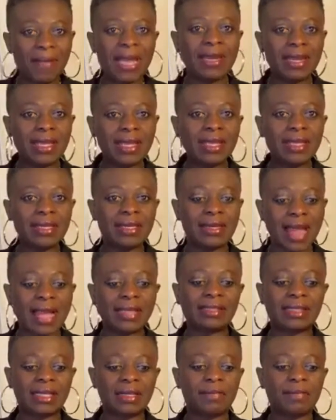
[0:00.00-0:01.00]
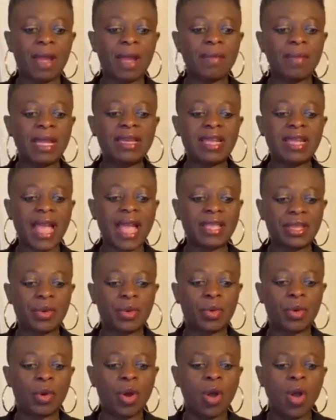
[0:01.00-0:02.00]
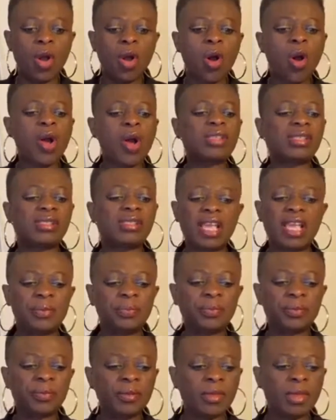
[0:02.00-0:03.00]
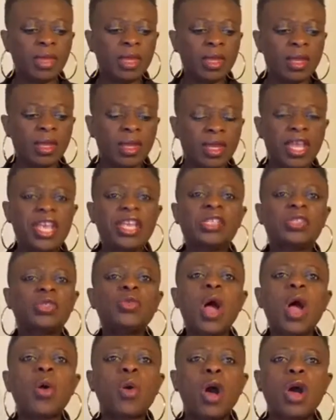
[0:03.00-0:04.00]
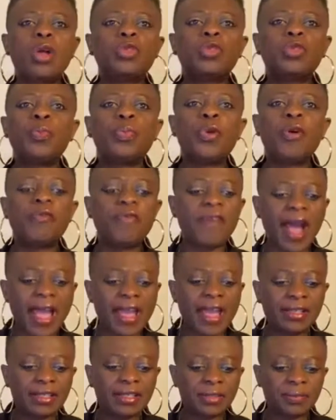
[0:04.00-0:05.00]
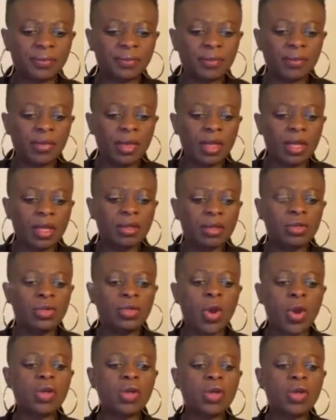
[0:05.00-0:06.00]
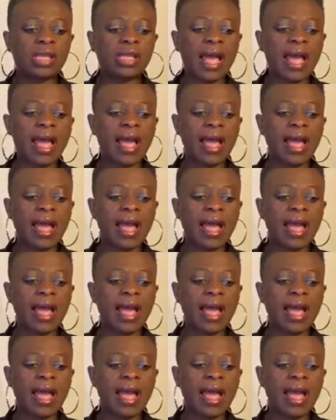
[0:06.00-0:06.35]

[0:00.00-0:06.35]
mani dachi him mani anye ho or say he is not going to provide those